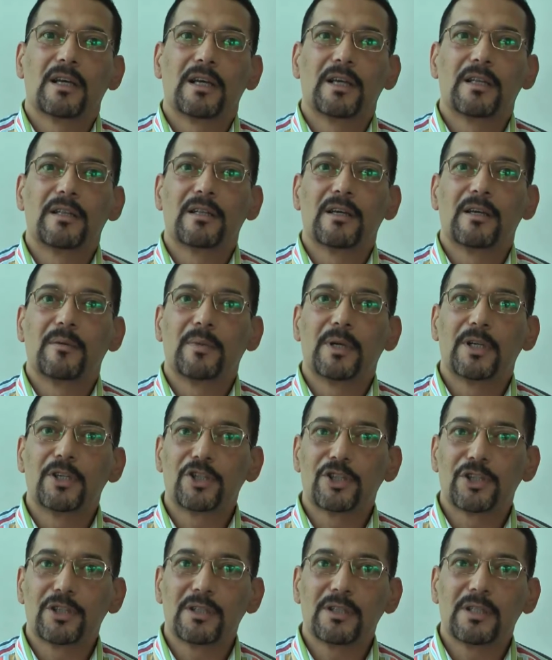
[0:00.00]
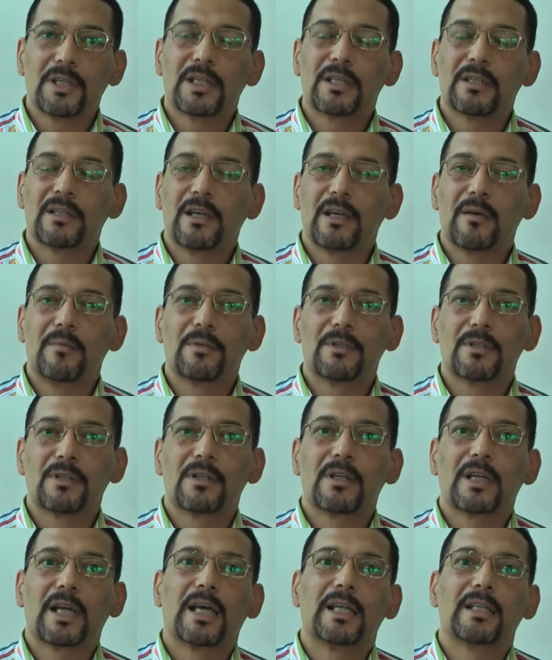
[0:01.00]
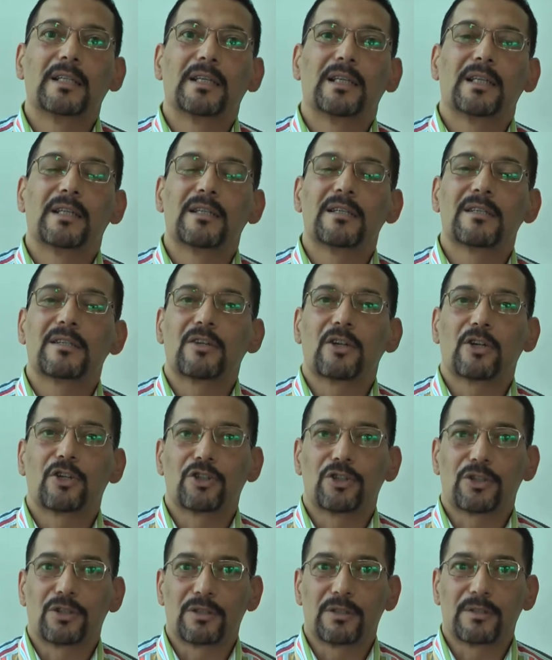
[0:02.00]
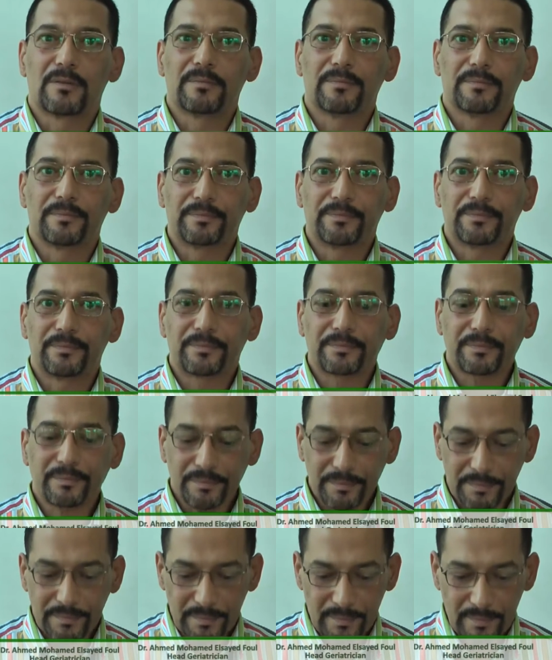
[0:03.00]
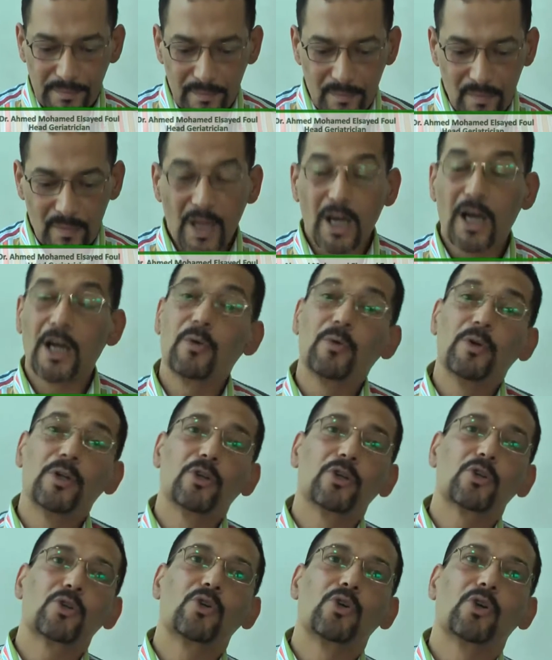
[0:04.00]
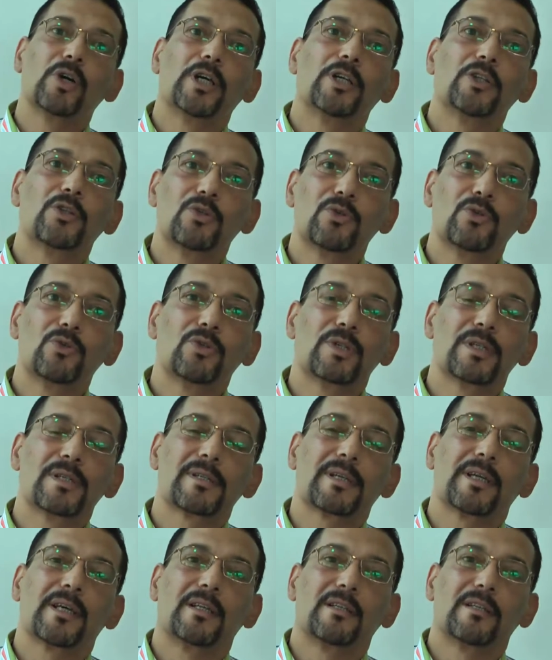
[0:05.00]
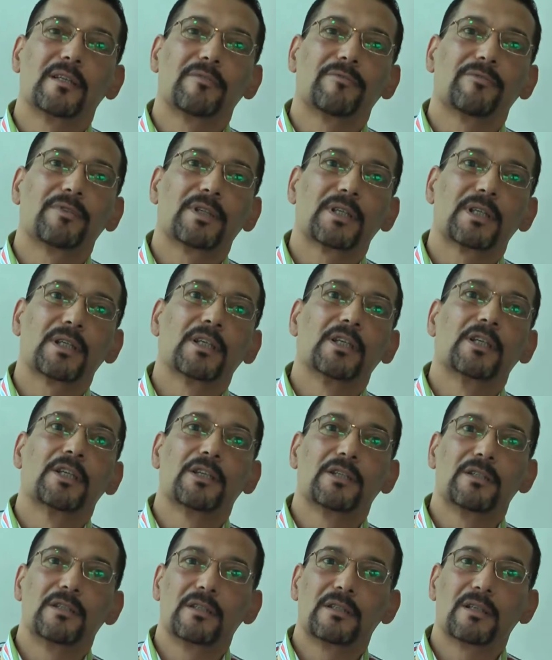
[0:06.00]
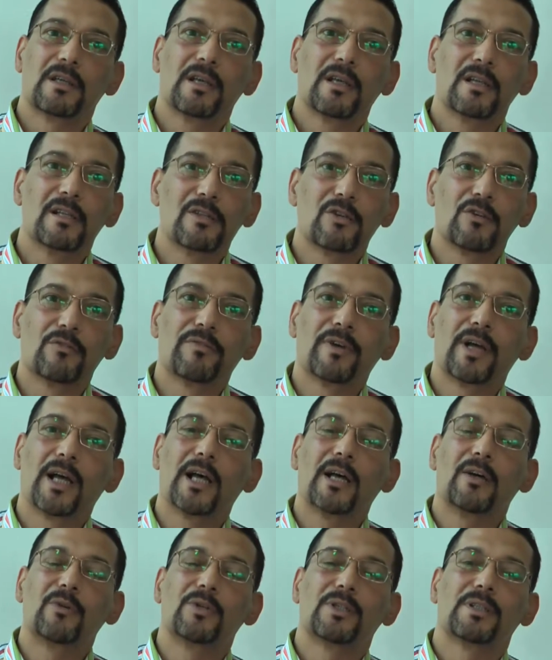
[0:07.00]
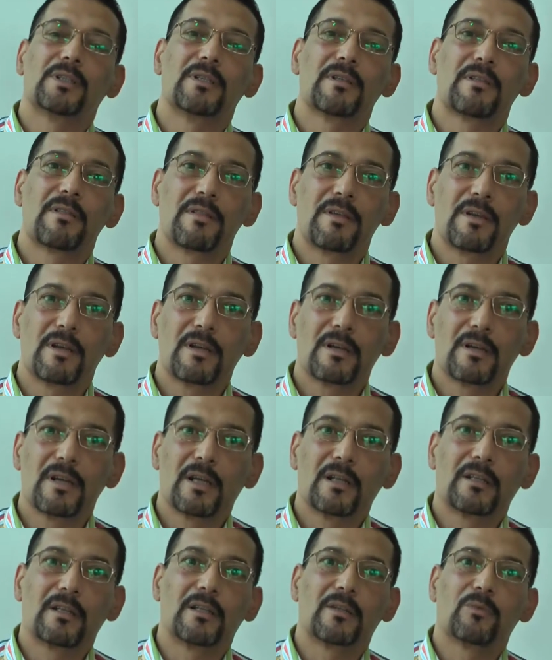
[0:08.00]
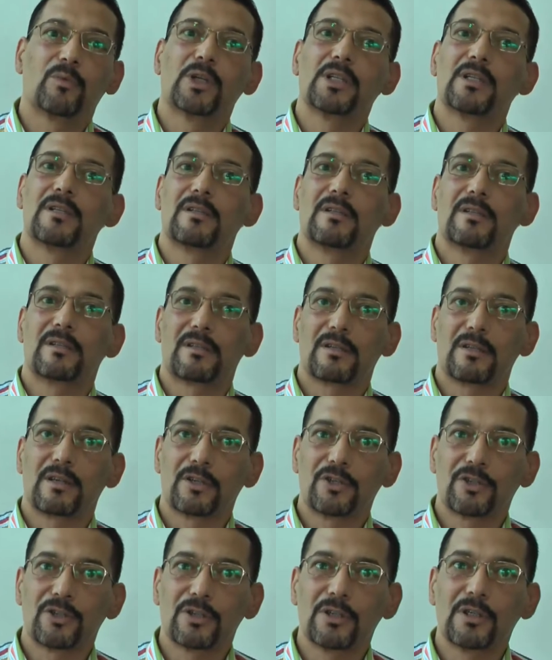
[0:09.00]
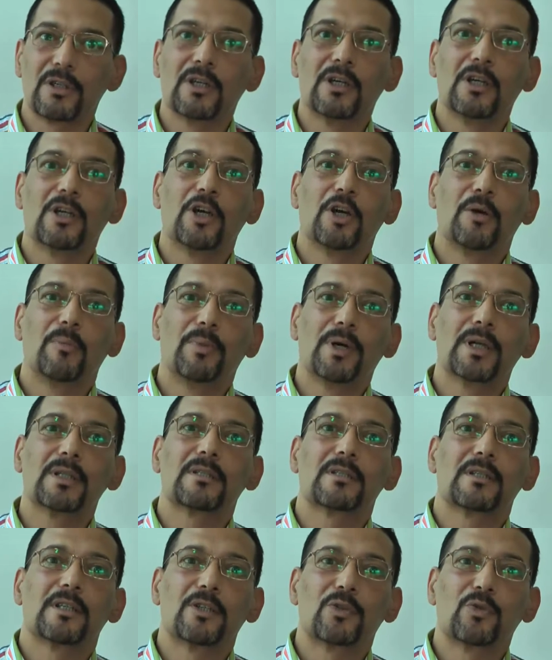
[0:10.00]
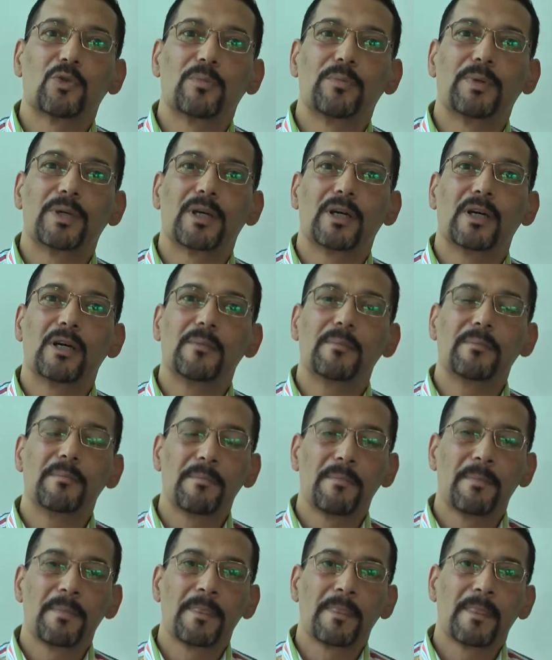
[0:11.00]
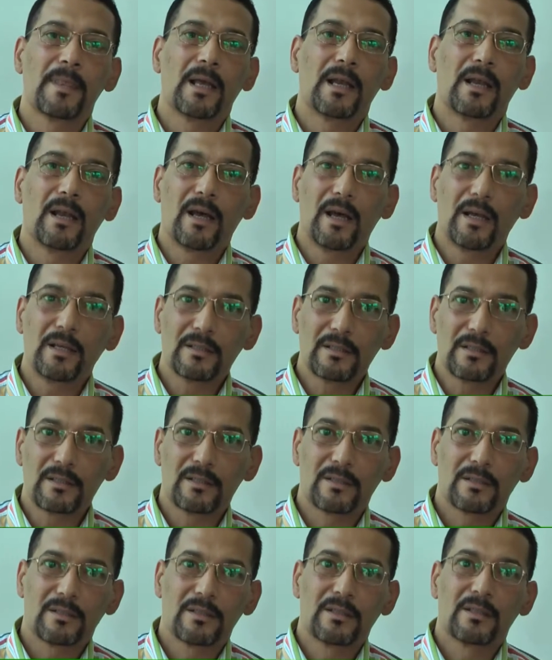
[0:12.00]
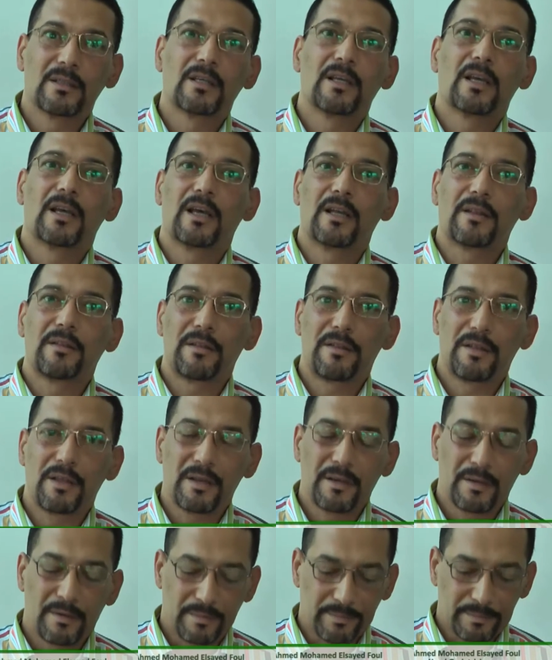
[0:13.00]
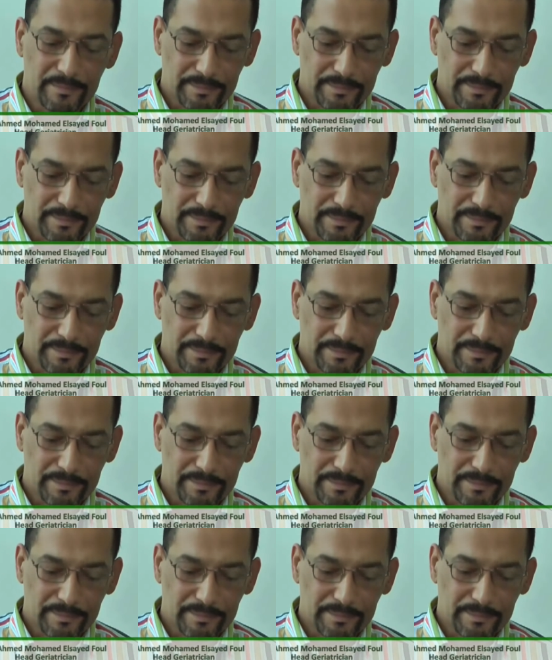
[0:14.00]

in dimension, in diameter, and in structure. I will not go into scientific details of how it is thin and what is the structure, but it will become light and thin.